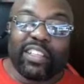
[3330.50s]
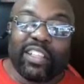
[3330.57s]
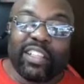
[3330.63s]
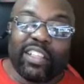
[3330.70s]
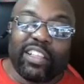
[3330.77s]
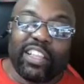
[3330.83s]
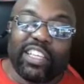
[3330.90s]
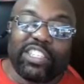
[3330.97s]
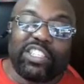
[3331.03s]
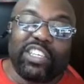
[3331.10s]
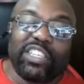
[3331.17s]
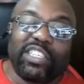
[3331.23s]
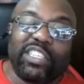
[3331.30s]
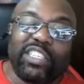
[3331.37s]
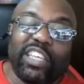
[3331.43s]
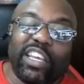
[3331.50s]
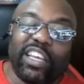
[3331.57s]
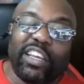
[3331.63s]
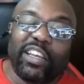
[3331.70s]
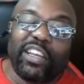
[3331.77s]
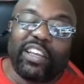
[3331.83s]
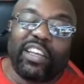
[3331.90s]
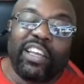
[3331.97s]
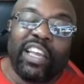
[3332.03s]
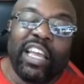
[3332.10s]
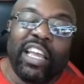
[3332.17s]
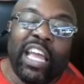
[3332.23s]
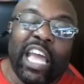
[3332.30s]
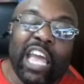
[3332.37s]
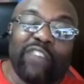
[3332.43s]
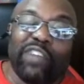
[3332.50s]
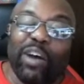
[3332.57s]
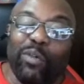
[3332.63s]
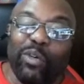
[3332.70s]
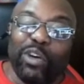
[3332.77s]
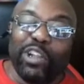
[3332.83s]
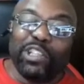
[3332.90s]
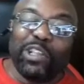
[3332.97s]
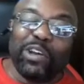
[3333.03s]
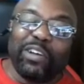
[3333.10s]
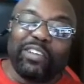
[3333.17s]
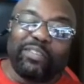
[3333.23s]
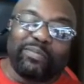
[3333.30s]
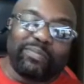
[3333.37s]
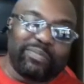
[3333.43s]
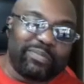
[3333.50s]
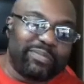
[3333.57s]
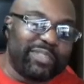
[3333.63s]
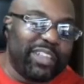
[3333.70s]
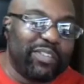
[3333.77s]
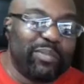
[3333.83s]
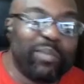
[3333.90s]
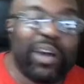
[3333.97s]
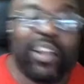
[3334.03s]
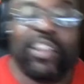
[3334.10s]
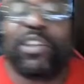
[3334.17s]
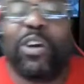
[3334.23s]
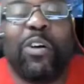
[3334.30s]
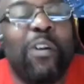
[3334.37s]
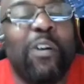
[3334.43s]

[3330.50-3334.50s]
Let's just say, if I wanted to, never mind, let's go.